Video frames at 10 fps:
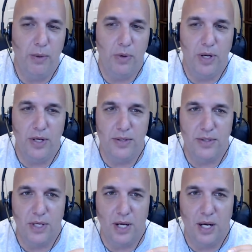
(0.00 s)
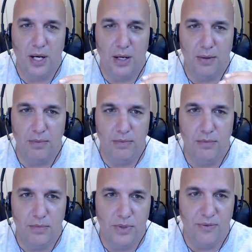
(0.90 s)
was um,
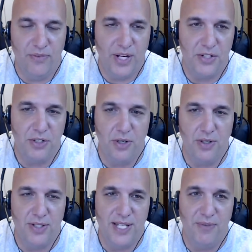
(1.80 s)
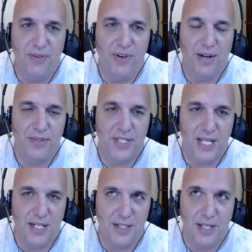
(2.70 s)
the fixed unit. The
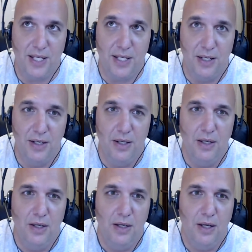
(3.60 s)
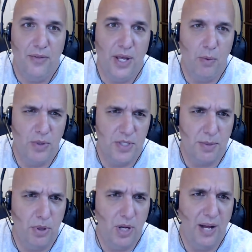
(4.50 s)
7560 I think was the
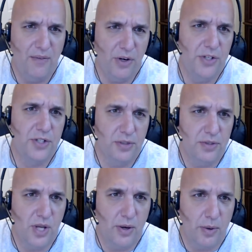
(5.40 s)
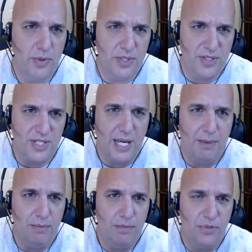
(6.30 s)
pull-out version. So it was the same okay.